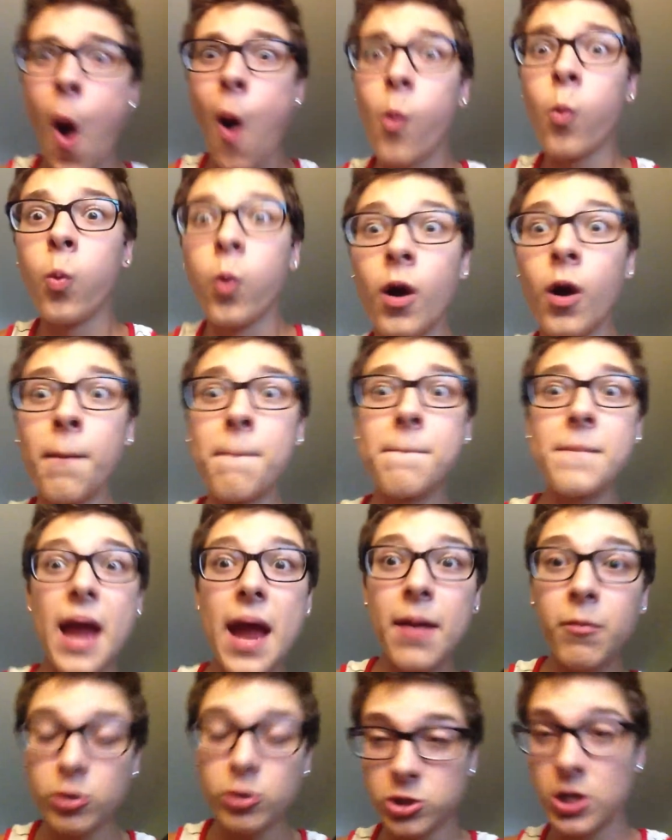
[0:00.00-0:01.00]
We're
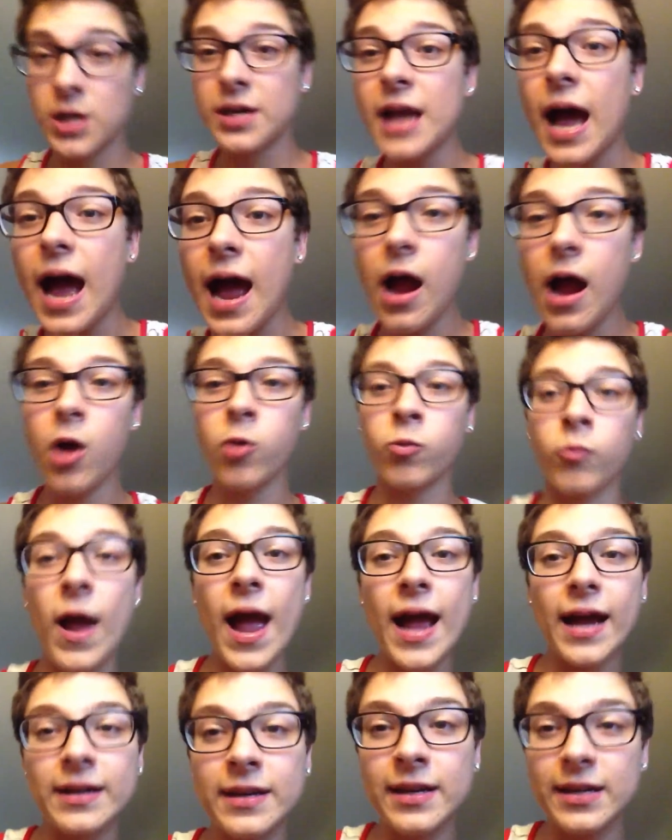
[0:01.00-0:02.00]
mammals, not
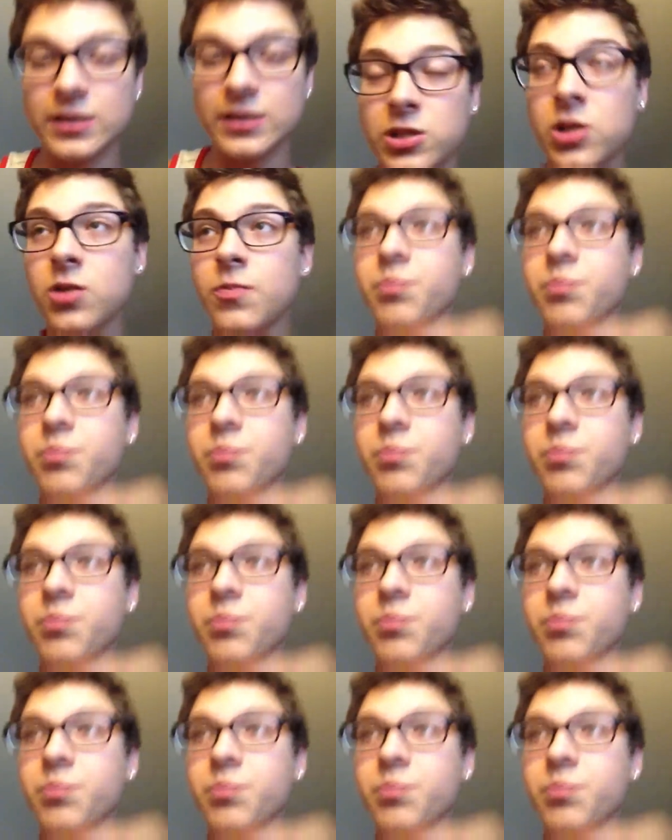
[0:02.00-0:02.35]
arachnids.